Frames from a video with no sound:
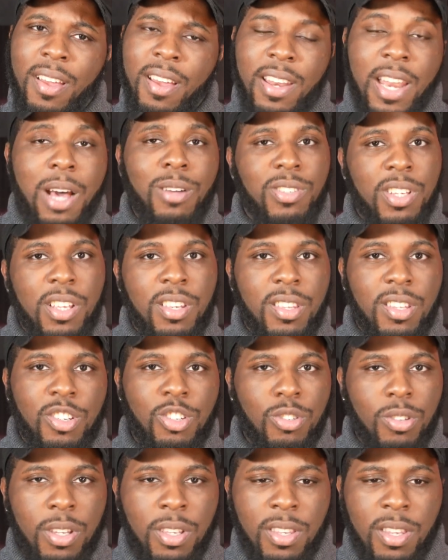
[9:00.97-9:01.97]
Now it's
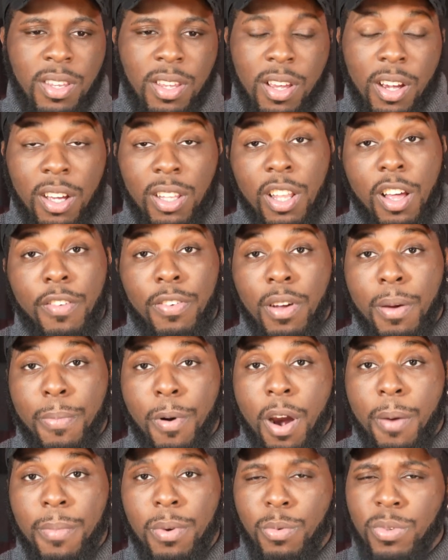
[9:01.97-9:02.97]
in the glove
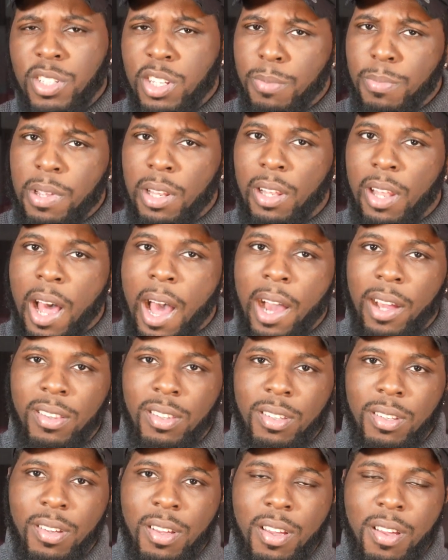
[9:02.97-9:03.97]
compartment, which can be locked
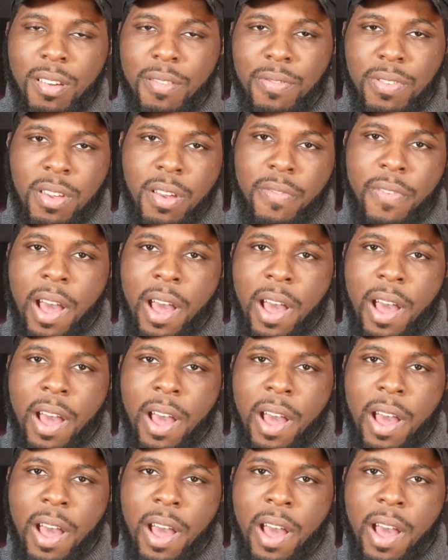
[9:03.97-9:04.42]
via